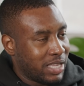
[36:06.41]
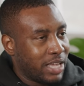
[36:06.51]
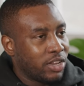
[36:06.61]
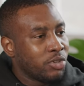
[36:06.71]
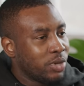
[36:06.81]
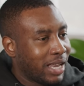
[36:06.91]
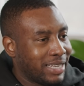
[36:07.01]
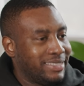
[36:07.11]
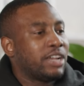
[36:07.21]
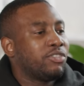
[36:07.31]
was that, you know, you get
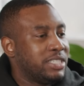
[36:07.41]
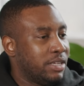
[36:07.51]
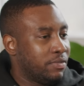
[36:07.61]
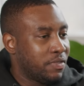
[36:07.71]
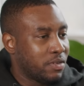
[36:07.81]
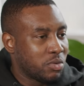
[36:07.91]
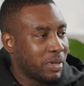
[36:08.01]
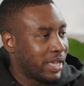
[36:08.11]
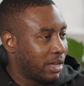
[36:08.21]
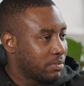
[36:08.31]
like decorative
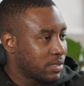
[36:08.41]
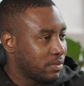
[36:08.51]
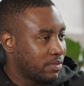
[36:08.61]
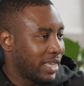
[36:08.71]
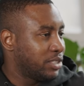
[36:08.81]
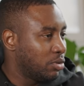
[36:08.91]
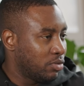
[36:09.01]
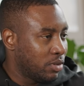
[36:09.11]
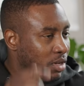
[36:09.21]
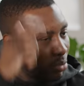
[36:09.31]
swimming caps for like
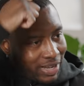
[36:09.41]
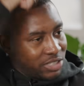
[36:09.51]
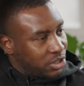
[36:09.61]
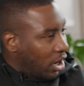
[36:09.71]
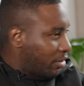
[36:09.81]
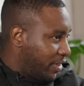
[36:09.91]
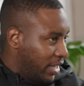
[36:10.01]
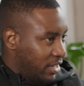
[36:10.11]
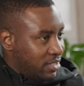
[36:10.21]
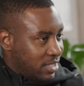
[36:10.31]
children with like shark
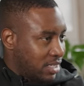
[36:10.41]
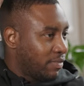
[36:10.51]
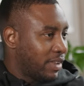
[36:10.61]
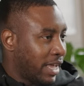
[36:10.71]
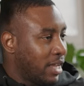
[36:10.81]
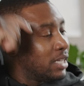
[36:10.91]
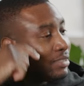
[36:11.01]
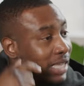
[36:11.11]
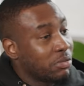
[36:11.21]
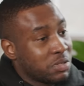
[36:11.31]
fins and stuff yeah. like that.
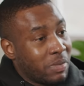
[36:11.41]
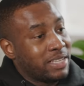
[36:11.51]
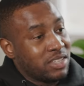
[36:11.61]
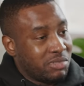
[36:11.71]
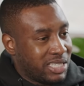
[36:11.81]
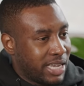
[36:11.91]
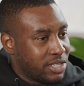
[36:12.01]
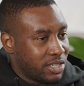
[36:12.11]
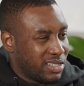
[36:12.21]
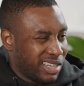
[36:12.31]
That was my
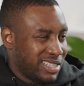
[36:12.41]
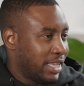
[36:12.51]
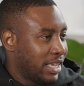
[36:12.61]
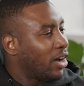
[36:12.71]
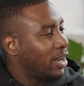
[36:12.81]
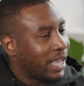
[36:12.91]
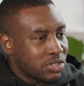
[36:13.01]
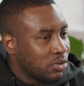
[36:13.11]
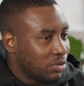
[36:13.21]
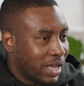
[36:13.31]
interpretation. So I was thinking, oh,
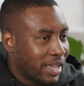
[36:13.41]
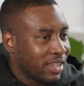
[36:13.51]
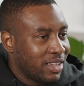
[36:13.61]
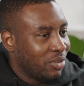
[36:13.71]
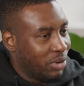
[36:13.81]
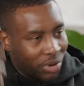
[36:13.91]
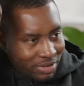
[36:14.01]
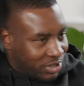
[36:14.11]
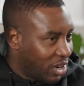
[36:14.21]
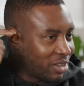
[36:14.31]
that's cool. Like, we
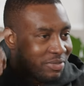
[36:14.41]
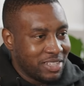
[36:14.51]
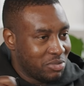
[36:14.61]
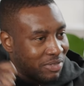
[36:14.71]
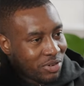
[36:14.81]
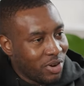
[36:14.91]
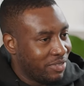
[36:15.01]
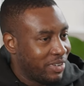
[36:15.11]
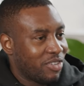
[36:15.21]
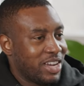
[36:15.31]
don't have shark fins. We haven't got
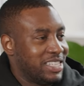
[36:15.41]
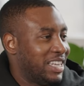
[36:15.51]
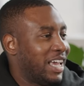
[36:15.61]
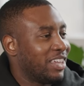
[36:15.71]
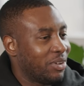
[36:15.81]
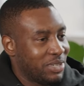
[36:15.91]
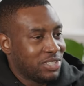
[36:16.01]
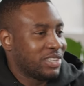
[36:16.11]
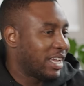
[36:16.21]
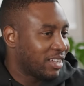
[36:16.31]
anything crazy. Like, you know, it's
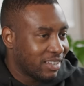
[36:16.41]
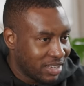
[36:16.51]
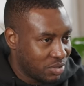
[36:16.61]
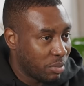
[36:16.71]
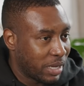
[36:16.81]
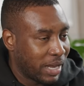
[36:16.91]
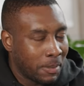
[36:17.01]
just like a swimming